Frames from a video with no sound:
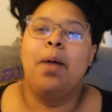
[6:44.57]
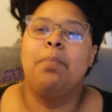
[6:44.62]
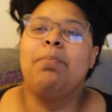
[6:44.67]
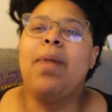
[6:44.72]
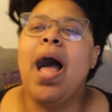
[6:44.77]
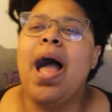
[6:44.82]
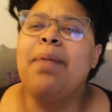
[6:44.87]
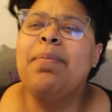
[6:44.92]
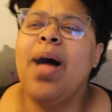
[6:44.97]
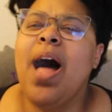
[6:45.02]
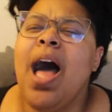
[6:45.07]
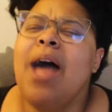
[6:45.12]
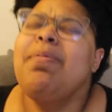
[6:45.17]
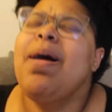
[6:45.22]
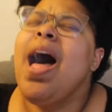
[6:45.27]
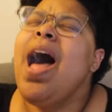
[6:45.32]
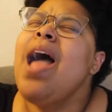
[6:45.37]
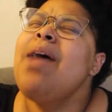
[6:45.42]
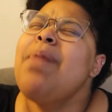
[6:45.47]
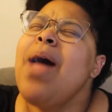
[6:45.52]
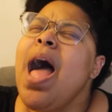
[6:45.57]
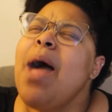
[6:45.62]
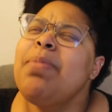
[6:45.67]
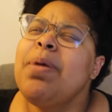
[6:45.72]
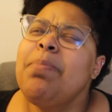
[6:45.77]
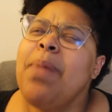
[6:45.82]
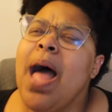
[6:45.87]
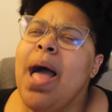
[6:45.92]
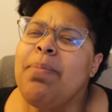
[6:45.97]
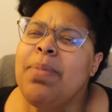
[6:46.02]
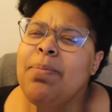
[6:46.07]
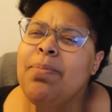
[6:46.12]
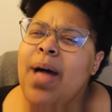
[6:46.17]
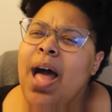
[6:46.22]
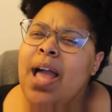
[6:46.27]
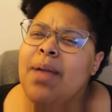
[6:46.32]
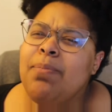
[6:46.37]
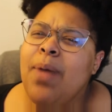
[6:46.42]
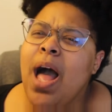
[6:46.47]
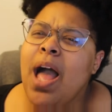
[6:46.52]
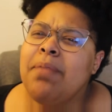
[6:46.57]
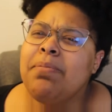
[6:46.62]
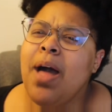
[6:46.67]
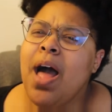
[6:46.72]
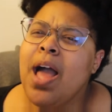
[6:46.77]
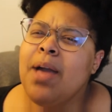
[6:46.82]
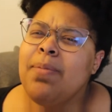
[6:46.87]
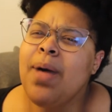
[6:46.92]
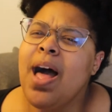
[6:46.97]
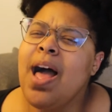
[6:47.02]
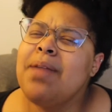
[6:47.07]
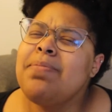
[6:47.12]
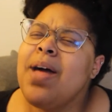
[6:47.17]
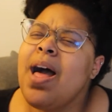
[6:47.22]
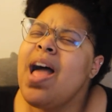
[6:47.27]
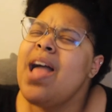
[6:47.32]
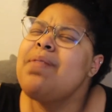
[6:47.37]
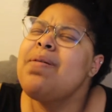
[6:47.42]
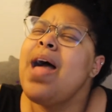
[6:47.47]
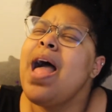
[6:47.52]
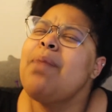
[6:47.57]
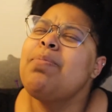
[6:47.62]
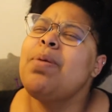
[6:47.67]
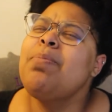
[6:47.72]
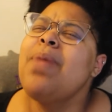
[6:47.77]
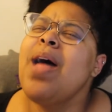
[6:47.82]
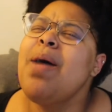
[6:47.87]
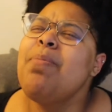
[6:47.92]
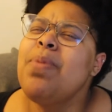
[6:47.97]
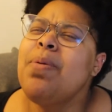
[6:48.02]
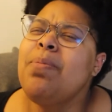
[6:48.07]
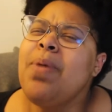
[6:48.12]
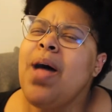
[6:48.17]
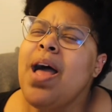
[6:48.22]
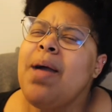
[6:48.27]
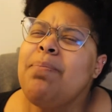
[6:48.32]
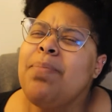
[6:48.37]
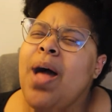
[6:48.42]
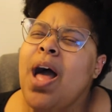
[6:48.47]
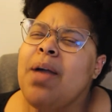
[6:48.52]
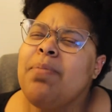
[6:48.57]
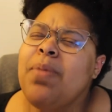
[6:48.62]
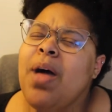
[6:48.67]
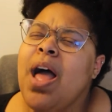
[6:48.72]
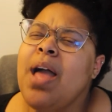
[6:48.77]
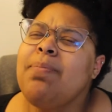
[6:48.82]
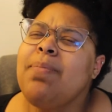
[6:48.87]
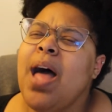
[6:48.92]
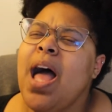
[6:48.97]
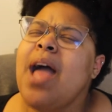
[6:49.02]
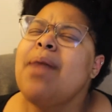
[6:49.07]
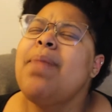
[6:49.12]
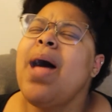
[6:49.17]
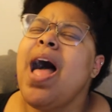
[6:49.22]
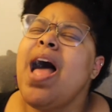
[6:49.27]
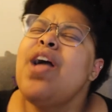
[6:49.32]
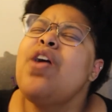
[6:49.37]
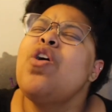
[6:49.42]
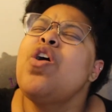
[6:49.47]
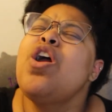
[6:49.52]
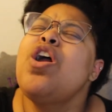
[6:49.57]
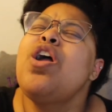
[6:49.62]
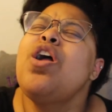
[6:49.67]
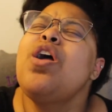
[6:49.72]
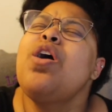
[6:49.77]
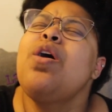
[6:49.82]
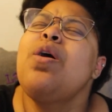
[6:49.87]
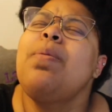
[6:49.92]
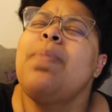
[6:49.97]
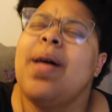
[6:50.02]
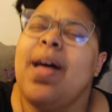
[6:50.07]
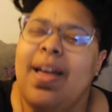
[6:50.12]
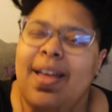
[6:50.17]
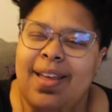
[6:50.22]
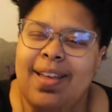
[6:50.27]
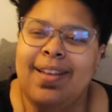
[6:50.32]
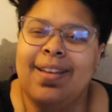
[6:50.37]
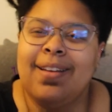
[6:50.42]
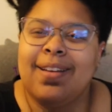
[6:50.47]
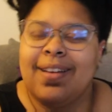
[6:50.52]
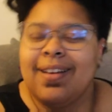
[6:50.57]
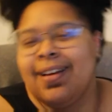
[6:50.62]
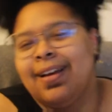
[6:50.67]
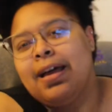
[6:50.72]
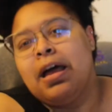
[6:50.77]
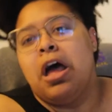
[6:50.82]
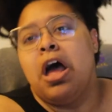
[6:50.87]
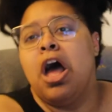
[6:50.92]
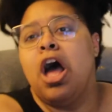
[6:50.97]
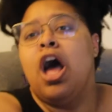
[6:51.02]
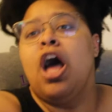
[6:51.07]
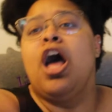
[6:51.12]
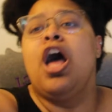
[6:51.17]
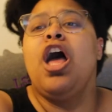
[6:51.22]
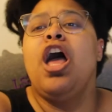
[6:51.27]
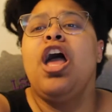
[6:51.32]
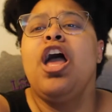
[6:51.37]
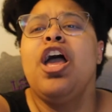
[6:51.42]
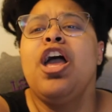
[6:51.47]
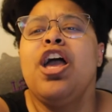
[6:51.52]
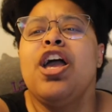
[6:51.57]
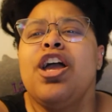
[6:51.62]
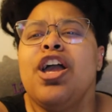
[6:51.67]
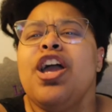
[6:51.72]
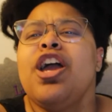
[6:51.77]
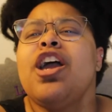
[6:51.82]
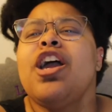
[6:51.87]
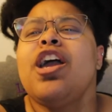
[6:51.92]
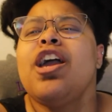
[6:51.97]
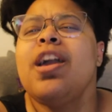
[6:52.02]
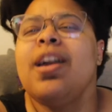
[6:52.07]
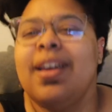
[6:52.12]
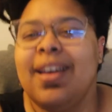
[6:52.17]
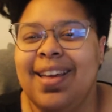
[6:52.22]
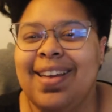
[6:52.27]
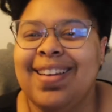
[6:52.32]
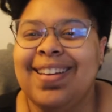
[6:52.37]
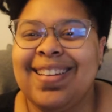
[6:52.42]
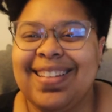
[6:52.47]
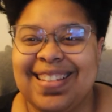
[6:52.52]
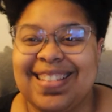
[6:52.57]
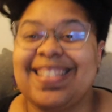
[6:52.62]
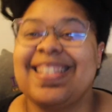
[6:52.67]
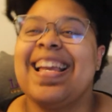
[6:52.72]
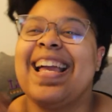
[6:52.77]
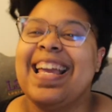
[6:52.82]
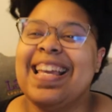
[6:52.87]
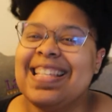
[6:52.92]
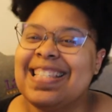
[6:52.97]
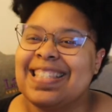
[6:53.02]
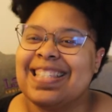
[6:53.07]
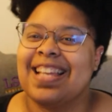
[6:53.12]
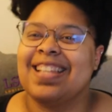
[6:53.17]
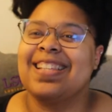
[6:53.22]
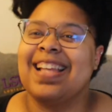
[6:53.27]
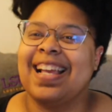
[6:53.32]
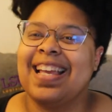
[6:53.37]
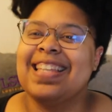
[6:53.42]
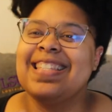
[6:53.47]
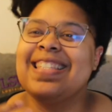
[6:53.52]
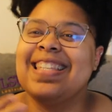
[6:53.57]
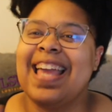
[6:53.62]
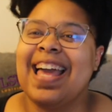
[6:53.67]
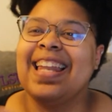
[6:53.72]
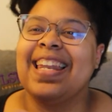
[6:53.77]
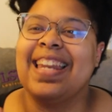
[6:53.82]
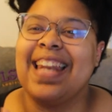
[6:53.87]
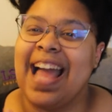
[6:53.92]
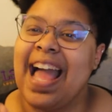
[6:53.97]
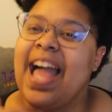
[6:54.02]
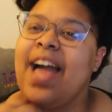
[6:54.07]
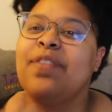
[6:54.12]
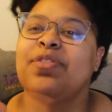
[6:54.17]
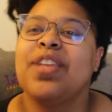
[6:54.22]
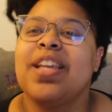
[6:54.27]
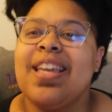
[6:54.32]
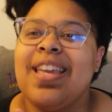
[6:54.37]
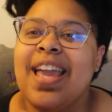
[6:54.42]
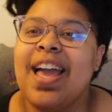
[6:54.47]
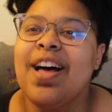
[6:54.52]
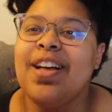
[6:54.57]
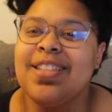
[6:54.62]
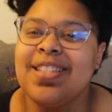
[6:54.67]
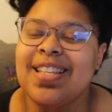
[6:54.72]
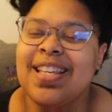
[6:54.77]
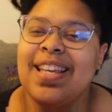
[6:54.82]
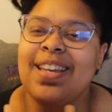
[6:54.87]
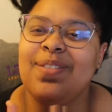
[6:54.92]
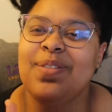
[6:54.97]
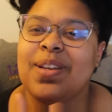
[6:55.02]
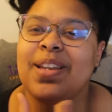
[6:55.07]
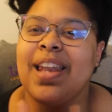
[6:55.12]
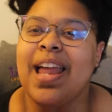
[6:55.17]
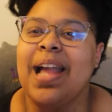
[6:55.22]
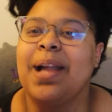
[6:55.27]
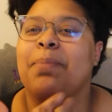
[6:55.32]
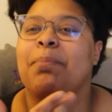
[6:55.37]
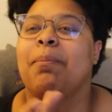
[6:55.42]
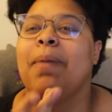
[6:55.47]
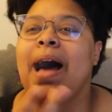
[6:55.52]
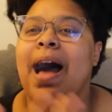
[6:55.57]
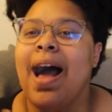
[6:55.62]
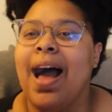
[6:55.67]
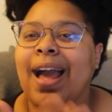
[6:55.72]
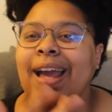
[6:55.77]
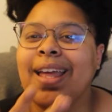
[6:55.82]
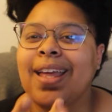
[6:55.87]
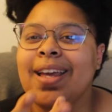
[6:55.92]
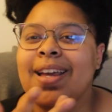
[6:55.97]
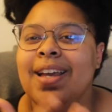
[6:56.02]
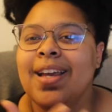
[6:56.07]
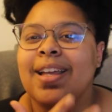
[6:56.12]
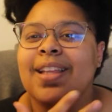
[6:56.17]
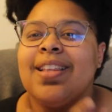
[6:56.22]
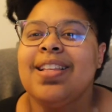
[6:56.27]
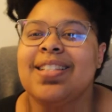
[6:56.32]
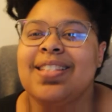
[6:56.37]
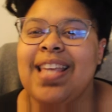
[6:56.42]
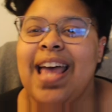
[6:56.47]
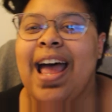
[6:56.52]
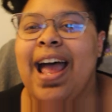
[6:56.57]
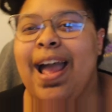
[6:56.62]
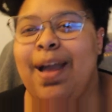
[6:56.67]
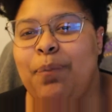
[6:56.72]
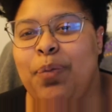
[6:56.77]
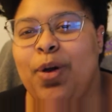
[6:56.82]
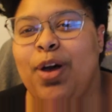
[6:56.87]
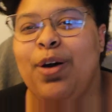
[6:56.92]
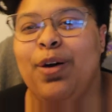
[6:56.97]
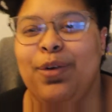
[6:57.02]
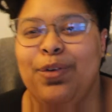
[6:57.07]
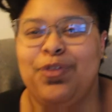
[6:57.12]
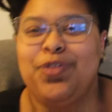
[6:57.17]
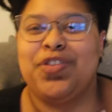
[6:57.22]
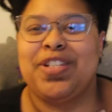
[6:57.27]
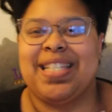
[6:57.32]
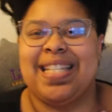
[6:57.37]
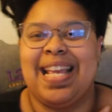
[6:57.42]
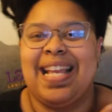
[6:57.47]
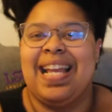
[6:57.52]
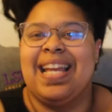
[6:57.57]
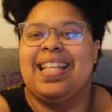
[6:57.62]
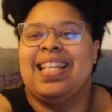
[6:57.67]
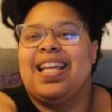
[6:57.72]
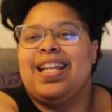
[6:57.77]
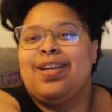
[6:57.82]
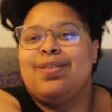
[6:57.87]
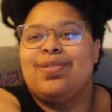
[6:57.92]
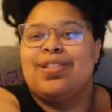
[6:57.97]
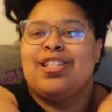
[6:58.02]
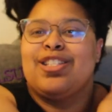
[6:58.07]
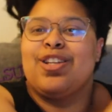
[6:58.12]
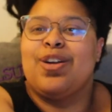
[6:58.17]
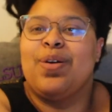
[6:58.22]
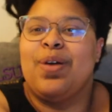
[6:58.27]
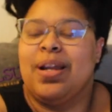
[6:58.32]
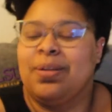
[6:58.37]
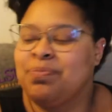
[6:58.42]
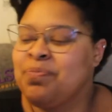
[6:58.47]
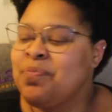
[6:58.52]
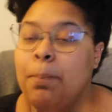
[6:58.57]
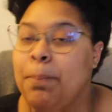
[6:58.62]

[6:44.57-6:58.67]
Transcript: My, my, my, my, my, my, my, my, my, my, my, my, my, my, my, my, my room. Hey. See, he sounds like he's yelling. I have to yell to even like mock the type of singing that he was doing.